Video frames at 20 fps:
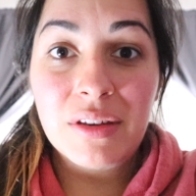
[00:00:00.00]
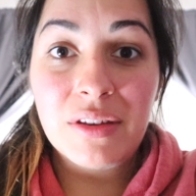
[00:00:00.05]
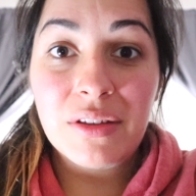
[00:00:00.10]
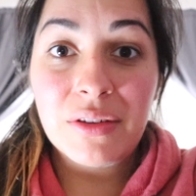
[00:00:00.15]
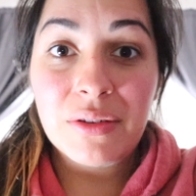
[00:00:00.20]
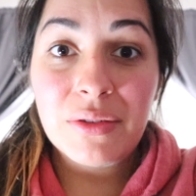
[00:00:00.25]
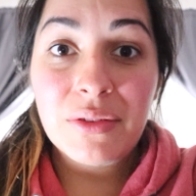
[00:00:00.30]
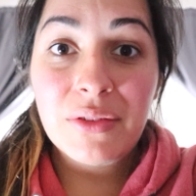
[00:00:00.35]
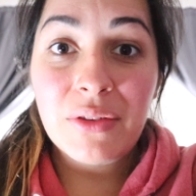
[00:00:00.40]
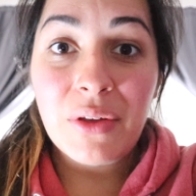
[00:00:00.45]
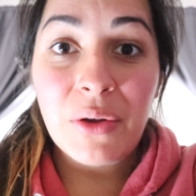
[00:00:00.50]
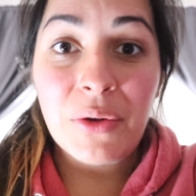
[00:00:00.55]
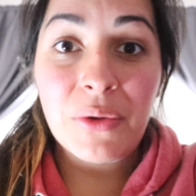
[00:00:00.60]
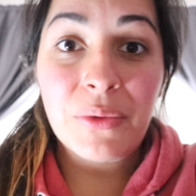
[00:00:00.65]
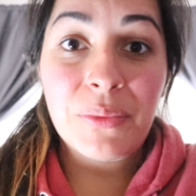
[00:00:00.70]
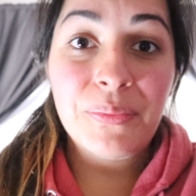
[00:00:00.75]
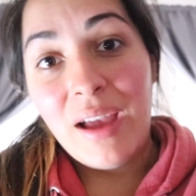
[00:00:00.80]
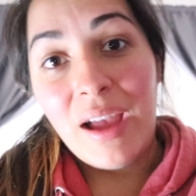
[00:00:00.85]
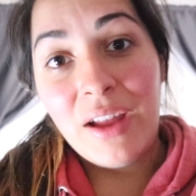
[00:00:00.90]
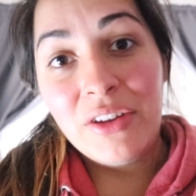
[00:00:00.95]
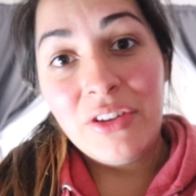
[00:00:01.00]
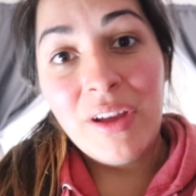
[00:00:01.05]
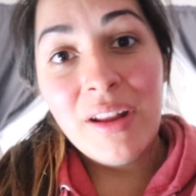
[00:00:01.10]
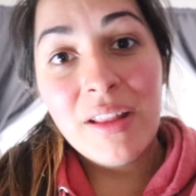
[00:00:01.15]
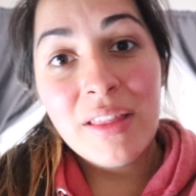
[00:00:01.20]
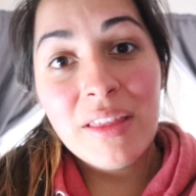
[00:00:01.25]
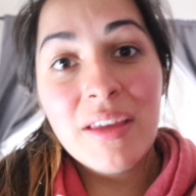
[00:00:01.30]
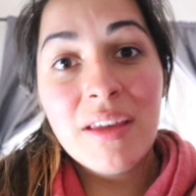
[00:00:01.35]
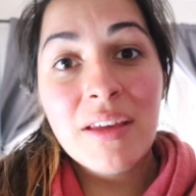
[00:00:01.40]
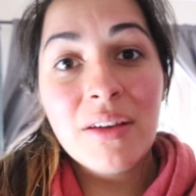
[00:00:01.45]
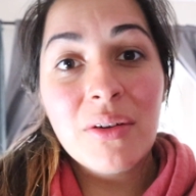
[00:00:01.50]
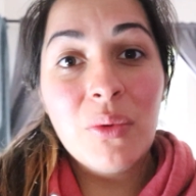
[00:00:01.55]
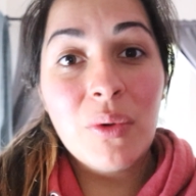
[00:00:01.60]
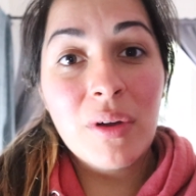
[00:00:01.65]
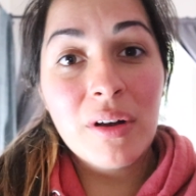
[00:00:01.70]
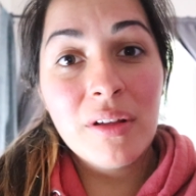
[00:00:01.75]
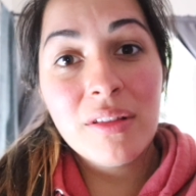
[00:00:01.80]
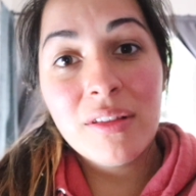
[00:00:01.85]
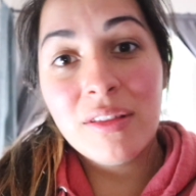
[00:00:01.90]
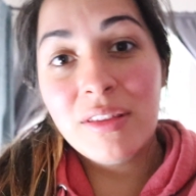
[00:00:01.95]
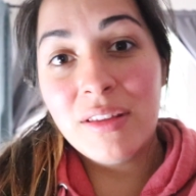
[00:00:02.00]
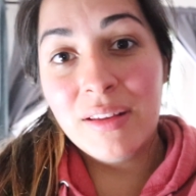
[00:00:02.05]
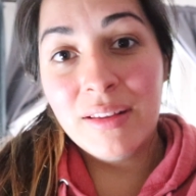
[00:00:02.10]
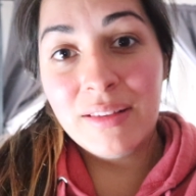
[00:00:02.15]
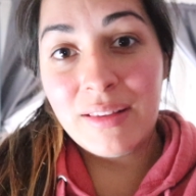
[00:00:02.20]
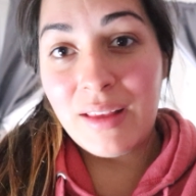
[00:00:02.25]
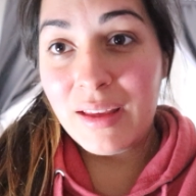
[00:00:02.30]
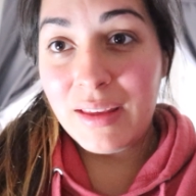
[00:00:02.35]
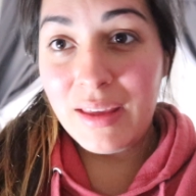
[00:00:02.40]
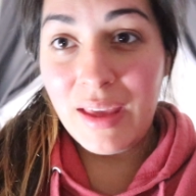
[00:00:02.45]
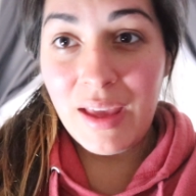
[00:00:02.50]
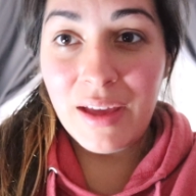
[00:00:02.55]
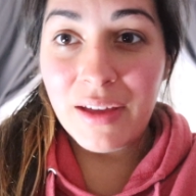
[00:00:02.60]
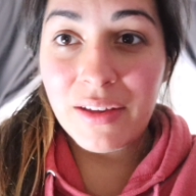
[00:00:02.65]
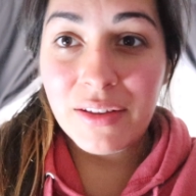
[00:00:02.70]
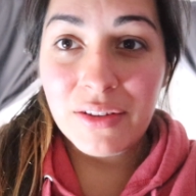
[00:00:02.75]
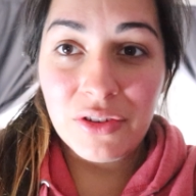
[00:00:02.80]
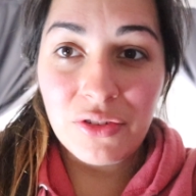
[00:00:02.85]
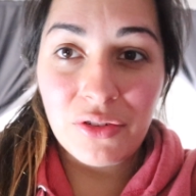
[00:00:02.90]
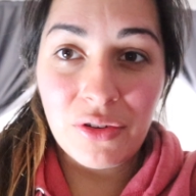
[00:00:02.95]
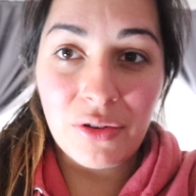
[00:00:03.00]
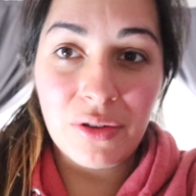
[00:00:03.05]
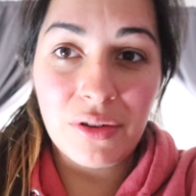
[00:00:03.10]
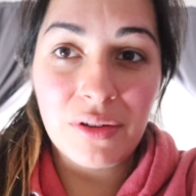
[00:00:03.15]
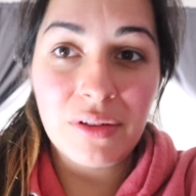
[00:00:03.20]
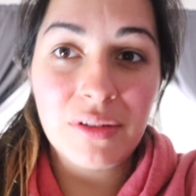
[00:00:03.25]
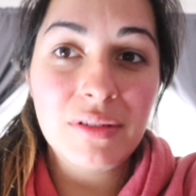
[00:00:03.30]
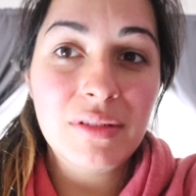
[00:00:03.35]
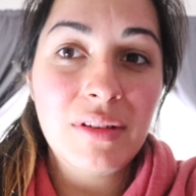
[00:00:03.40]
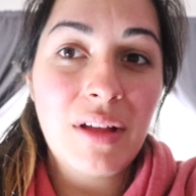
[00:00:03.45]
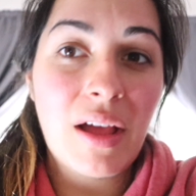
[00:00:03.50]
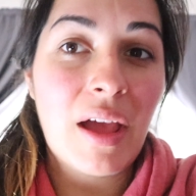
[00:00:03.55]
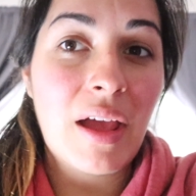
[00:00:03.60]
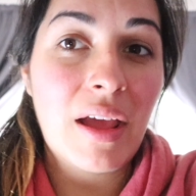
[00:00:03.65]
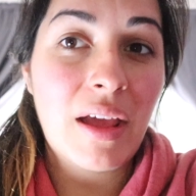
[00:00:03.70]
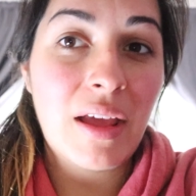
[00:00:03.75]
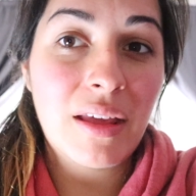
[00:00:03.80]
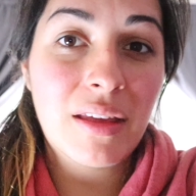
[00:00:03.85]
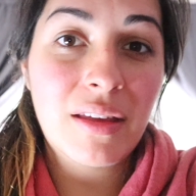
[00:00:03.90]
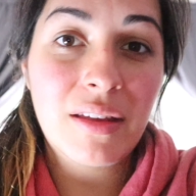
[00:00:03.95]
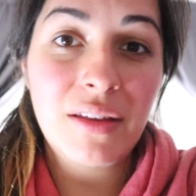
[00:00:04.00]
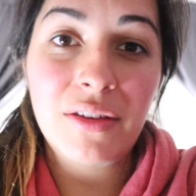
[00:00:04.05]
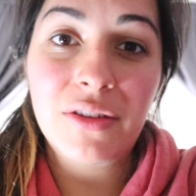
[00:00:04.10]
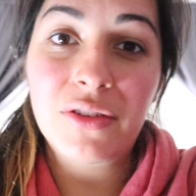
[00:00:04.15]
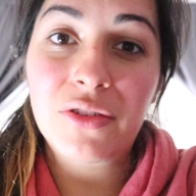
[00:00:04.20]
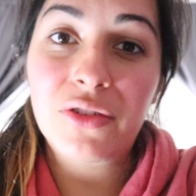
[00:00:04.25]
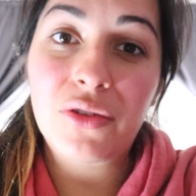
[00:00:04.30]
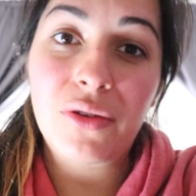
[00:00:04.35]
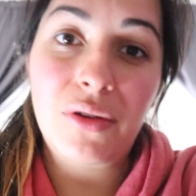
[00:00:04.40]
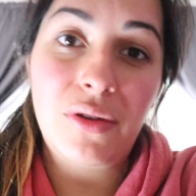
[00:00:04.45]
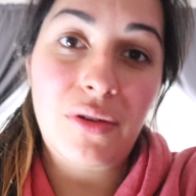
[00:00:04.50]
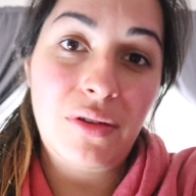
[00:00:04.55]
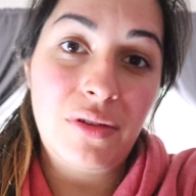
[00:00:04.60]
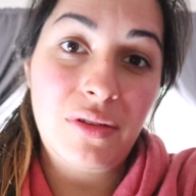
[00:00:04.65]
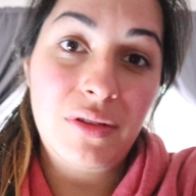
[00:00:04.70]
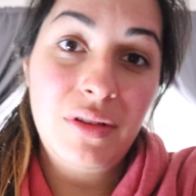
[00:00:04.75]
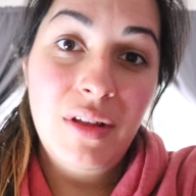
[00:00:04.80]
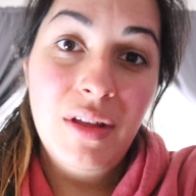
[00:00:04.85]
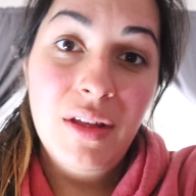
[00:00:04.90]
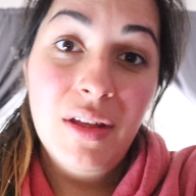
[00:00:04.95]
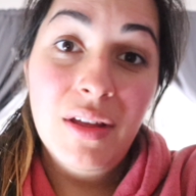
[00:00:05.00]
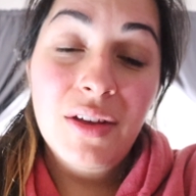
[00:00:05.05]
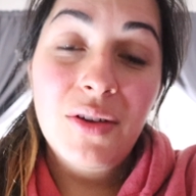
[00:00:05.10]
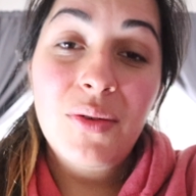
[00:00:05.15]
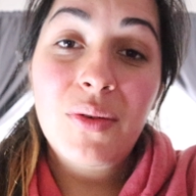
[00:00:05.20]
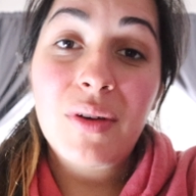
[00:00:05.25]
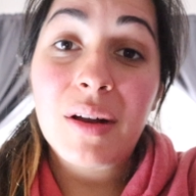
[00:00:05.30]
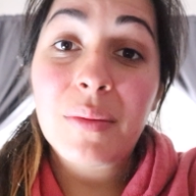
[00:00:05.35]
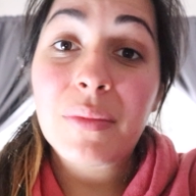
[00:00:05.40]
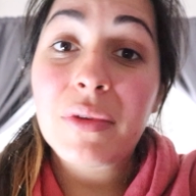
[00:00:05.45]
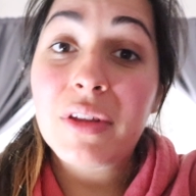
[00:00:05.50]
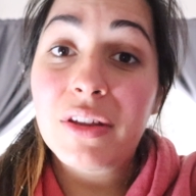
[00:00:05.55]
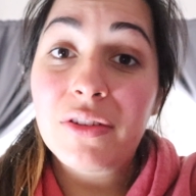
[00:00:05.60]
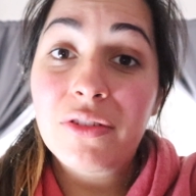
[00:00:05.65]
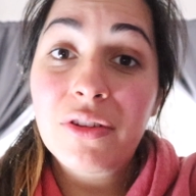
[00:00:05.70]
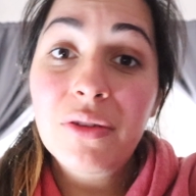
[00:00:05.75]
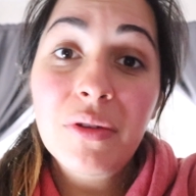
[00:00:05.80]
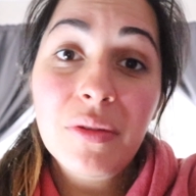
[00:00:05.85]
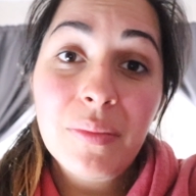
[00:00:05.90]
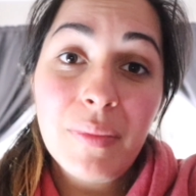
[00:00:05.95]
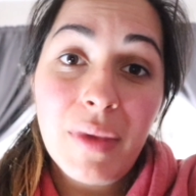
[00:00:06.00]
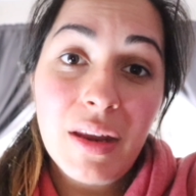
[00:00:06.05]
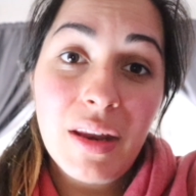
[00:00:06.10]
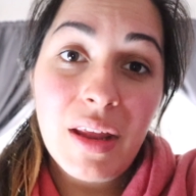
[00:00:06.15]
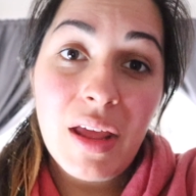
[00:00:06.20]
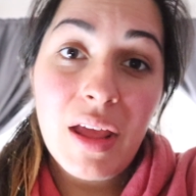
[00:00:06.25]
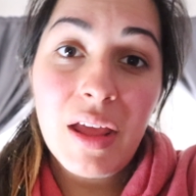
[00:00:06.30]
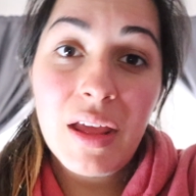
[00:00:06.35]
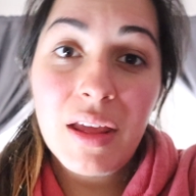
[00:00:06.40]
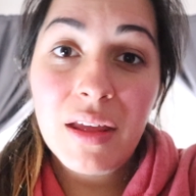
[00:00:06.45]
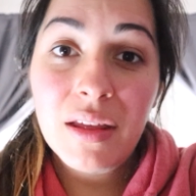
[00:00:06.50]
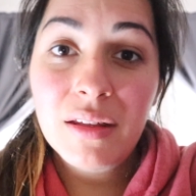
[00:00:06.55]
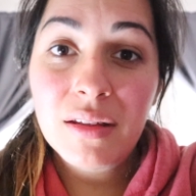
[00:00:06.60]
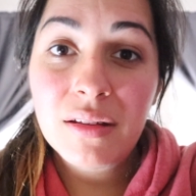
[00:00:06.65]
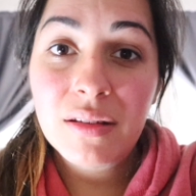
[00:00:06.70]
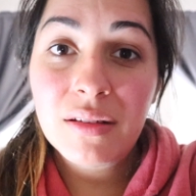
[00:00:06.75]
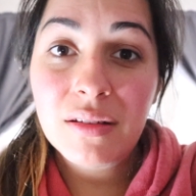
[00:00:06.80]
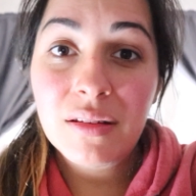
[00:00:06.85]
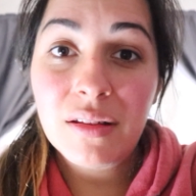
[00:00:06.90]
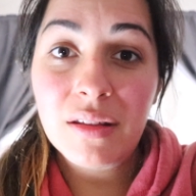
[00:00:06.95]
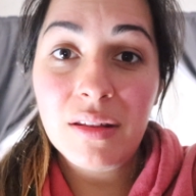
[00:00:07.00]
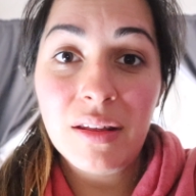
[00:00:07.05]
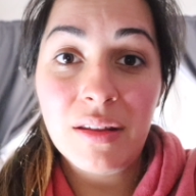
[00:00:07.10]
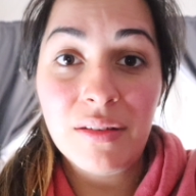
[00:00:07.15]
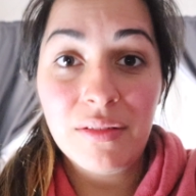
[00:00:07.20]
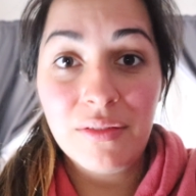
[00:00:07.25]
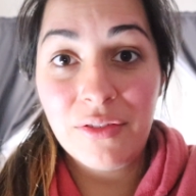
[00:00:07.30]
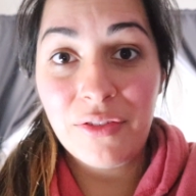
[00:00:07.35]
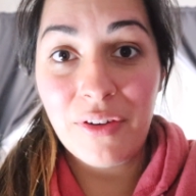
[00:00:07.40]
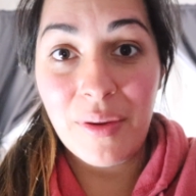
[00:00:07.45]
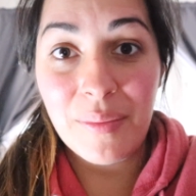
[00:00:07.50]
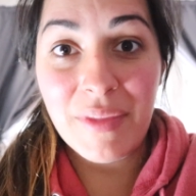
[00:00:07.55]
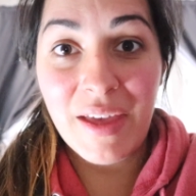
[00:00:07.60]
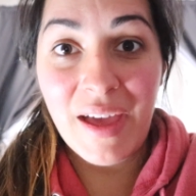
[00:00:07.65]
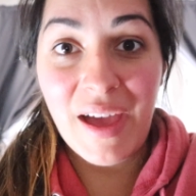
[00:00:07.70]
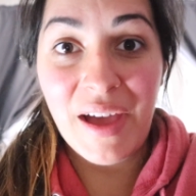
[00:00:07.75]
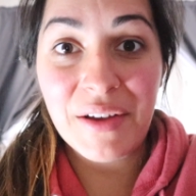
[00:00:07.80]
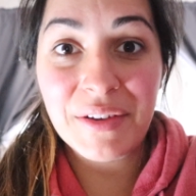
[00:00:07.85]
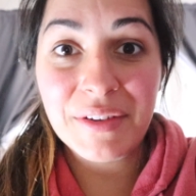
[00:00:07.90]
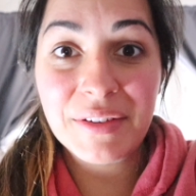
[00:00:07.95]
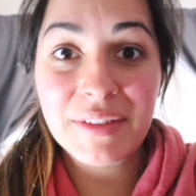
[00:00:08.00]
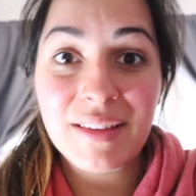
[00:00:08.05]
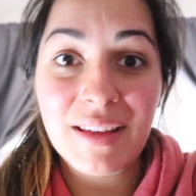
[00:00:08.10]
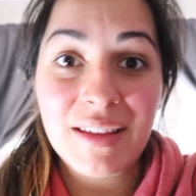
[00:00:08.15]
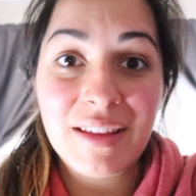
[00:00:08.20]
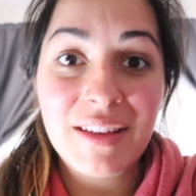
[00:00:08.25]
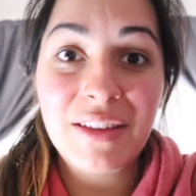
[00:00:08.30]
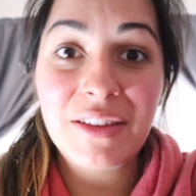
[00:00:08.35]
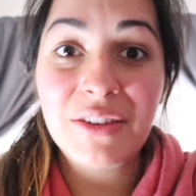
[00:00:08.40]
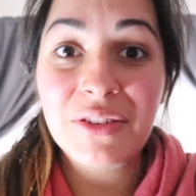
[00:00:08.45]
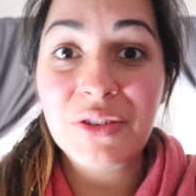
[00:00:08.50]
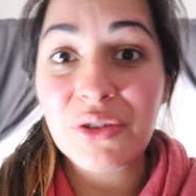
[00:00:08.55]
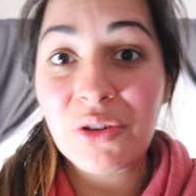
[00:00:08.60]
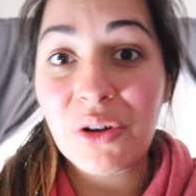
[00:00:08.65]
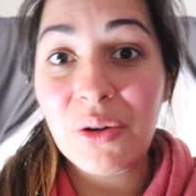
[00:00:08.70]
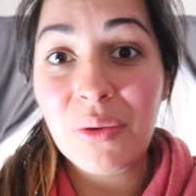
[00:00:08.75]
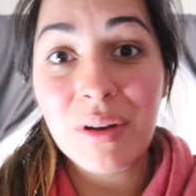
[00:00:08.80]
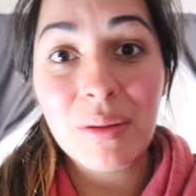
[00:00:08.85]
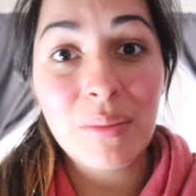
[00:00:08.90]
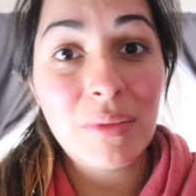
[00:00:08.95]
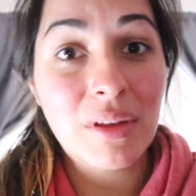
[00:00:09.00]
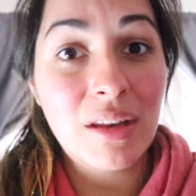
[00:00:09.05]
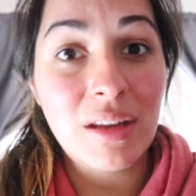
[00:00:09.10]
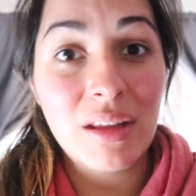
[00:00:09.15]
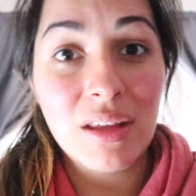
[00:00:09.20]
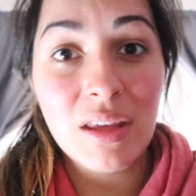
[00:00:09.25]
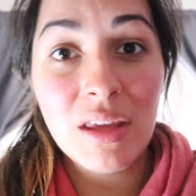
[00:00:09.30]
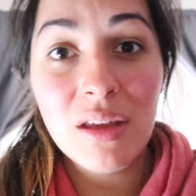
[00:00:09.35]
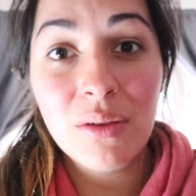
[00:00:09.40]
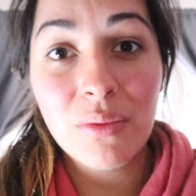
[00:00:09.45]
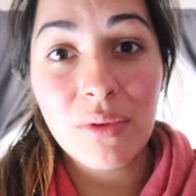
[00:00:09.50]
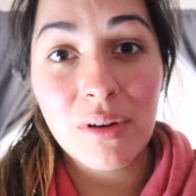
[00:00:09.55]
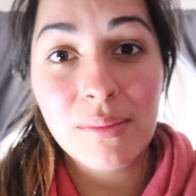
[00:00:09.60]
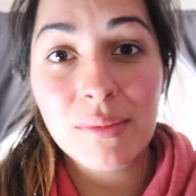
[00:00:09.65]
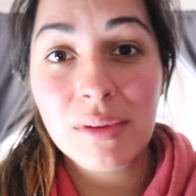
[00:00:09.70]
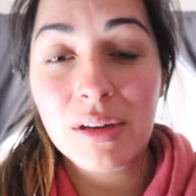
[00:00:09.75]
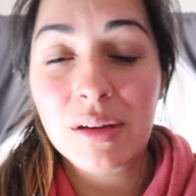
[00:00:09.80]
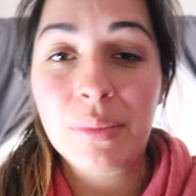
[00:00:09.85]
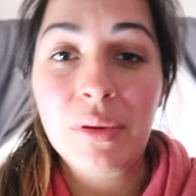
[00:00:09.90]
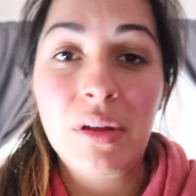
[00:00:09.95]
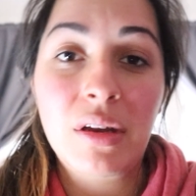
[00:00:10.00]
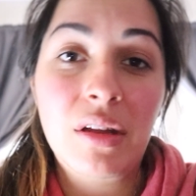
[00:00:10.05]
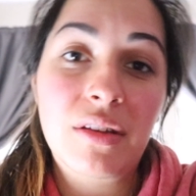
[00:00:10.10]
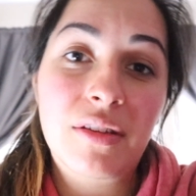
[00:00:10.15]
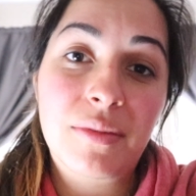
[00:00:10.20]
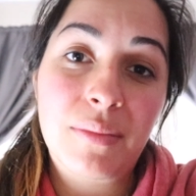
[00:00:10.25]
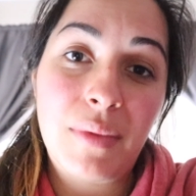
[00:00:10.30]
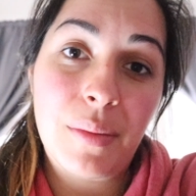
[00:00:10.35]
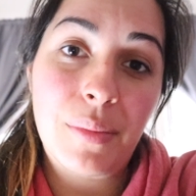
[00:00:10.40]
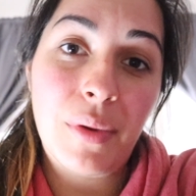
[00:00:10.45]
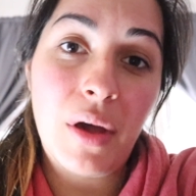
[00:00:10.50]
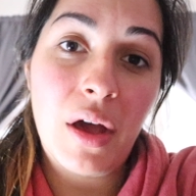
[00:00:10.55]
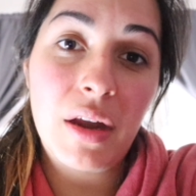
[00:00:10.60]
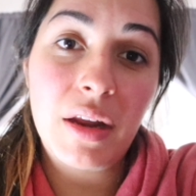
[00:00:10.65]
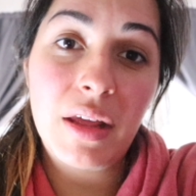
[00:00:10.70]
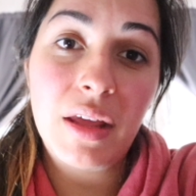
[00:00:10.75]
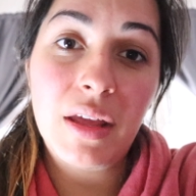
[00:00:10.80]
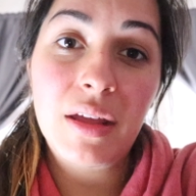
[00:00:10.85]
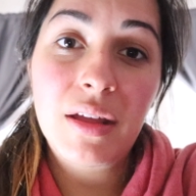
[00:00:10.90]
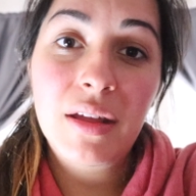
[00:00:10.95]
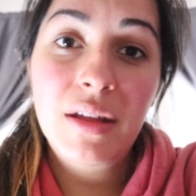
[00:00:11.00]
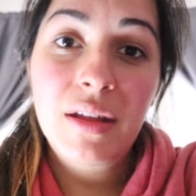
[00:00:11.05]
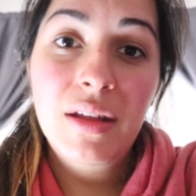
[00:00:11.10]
do. So I try to think, what are the things I can control? I can control what I'm going to do with my day from the house. I can control what I'm going to eat, what I'm going to put into my body,